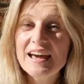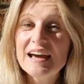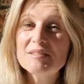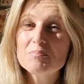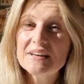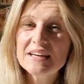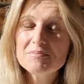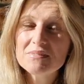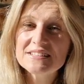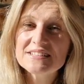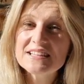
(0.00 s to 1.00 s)
And
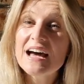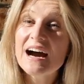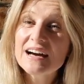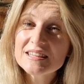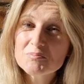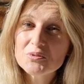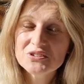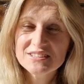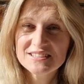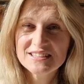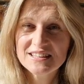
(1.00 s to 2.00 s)
blameless,
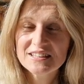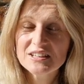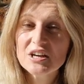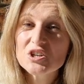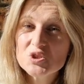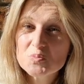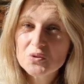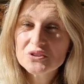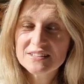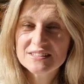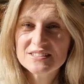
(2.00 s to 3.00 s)
anamones Greek,
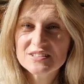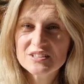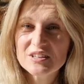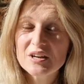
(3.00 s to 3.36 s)
spotless,